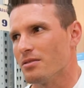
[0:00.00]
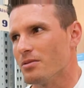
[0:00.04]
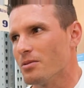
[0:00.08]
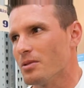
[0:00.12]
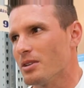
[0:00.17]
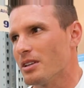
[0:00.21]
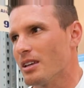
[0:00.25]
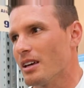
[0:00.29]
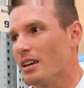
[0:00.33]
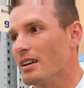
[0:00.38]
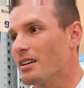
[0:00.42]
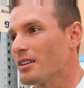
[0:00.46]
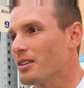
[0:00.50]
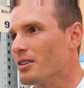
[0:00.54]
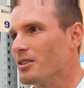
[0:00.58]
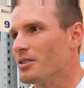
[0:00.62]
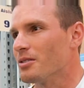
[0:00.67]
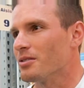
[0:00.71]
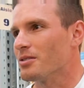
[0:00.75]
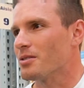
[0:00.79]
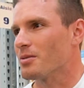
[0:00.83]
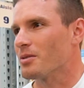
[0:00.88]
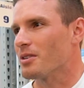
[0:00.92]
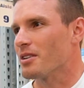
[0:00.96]
we can't go
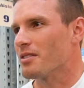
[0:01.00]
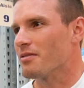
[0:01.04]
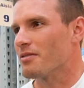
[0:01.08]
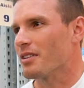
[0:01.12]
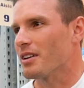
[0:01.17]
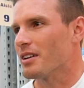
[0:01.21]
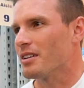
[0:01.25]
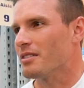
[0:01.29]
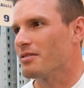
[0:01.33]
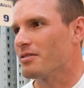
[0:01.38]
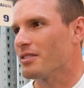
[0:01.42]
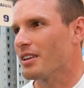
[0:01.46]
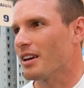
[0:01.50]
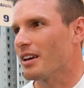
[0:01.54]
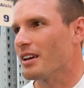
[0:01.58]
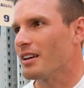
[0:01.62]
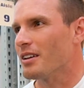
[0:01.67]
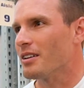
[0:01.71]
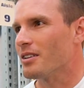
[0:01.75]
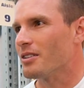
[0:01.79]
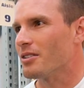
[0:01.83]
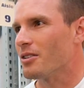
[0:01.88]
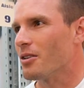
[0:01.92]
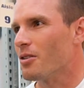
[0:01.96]

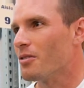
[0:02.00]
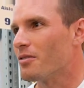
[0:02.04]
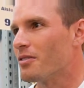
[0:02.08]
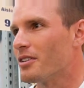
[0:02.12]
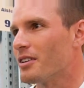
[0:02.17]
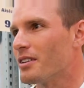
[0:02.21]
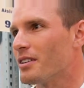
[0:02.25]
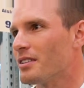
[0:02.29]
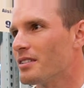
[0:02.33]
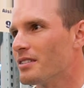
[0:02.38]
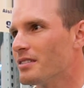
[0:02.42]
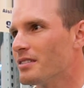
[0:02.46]
25K over